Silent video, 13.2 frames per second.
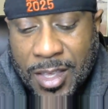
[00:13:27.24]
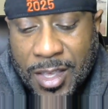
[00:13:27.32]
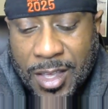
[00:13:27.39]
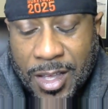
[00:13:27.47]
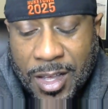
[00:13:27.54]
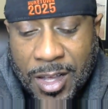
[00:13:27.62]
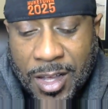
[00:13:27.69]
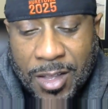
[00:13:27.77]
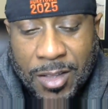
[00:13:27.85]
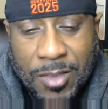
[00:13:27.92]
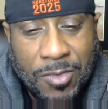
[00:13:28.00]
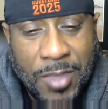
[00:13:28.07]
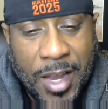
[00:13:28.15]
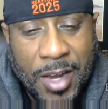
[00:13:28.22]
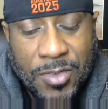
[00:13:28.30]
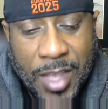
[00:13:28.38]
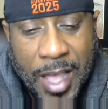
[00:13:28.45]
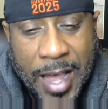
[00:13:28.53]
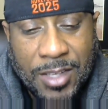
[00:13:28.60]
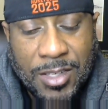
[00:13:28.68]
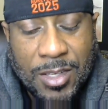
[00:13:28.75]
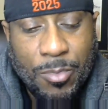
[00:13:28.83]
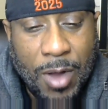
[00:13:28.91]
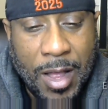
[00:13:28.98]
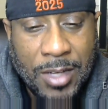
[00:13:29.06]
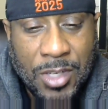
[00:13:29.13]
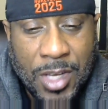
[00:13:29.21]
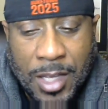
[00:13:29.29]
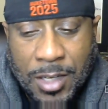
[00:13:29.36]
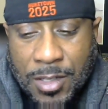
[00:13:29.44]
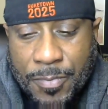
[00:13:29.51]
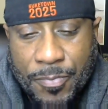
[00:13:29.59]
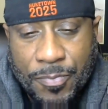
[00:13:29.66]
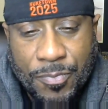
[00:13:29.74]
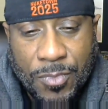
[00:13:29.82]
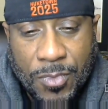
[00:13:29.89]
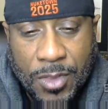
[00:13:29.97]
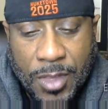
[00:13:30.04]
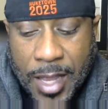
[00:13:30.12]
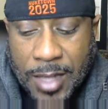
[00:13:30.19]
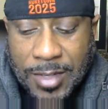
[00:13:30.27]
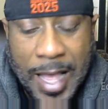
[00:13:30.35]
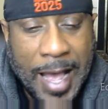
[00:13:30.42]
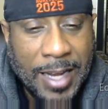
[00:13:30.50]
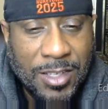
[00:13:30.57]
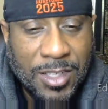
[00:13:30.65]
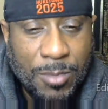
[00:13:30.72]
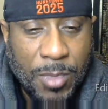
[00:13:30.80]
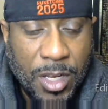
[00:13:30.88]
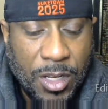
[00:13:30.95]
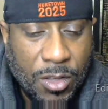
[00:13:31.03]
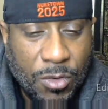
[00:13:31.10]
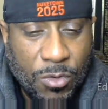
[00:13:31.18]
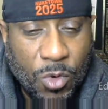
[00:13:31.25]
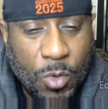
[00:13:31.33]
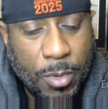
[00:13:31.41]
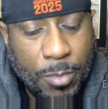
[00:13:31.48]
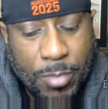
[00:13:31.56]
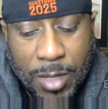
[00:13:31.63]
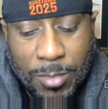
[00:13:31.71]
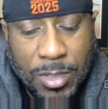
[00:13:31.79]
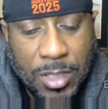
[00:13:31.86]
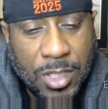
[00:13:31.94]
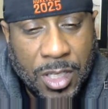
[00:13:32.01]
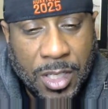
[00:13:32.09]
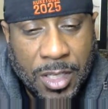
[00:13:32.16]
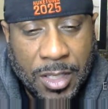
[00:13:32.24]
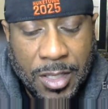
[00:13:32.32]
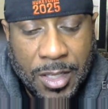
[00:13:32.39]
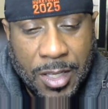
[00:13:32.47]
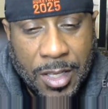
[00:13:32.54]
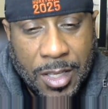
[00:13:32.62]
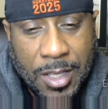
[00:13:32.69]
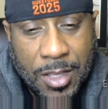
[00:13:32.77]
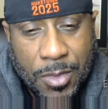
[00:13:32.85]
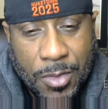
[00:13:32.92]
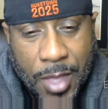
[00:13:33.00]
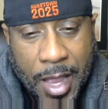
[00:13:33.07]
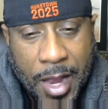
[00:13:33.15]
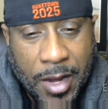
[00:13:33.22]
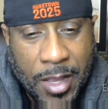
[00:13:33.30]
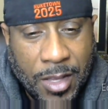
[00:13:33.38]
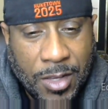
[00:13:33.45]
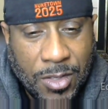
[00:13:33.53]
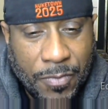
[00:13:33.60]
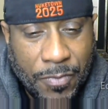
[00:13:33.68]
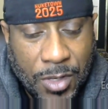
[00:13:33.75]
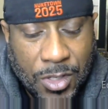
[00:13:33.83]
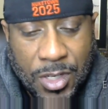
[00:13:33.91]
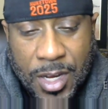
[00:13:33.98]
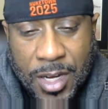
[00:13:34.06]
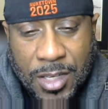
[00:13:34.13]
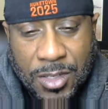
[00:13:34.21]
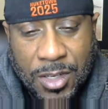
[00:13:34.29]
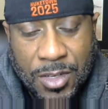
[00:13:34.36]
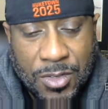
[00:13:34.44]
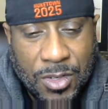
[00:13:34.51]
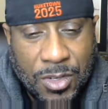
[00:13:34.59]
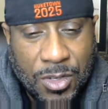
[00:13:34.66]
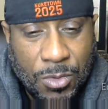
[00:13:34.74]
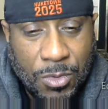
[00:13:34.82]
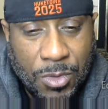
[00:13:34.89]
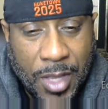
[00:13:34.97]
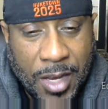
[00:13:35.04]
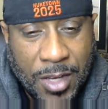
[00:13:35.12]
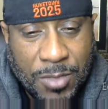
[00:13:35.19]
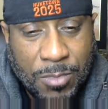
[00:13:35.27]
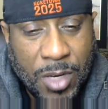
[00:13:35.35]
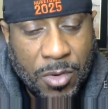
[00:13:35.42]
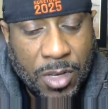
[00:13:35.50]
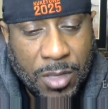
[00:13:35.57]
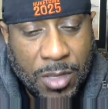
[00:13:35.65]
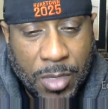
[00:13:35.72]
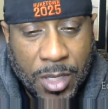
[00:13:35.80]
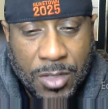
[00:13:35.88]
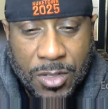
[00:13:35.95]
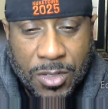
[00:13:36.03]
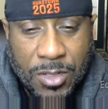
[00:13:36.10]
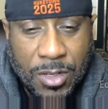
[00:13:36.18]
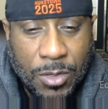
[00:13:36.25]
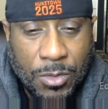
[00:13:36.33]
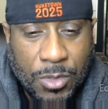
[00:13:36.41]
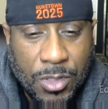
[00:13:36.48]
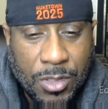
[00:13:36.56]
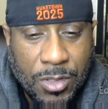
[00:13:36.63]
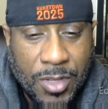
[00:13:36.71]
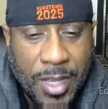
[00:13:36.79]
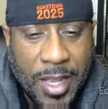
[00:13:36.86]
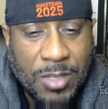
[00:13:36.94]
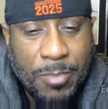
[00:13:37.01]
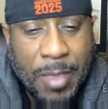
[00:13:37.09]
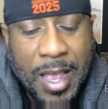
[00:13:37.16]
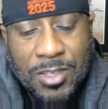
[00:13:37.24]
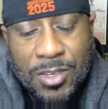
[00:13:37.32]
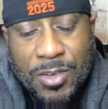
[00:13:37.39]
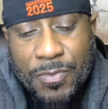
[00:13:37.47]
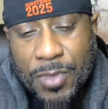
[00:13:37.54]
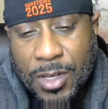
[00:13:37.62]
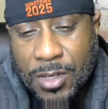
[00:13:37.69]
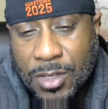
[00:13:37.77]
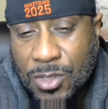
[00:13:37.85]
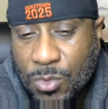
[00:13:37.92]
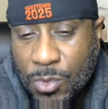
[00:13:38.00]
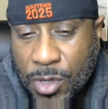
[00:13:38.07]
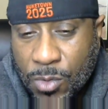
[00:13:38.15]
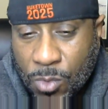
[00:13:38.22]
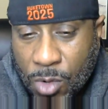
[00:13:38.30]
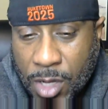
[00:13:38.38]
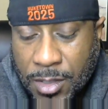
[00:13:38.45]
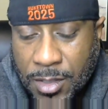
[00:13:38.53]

Uh, there's the Odyssey Project. There's Odyssey Media Group and Publishing. There is the Visionetics Institute. There's Myriad Business Solutions. There's Master Fitness 21.